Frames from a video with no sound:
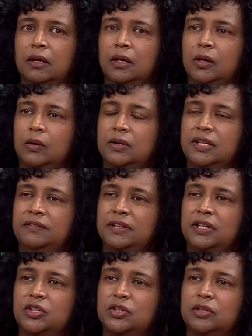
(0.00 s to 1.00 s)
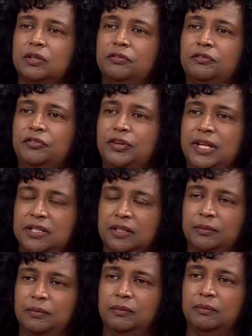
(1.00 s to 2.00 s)
Your definition of
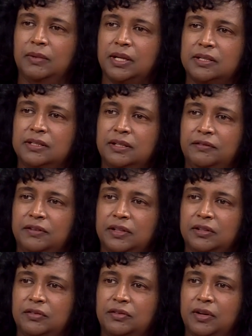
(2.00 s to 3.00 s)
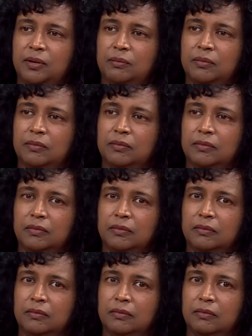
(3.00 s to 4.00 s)
freedom is different from
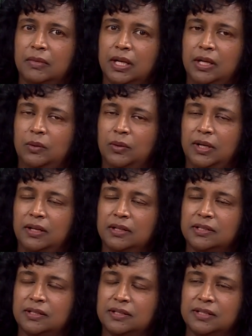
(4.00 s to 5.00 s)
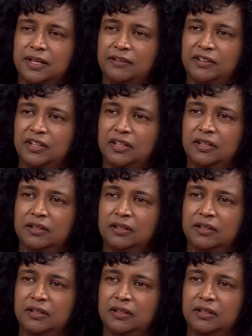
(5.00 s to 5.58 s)
anyone else's, I've heard.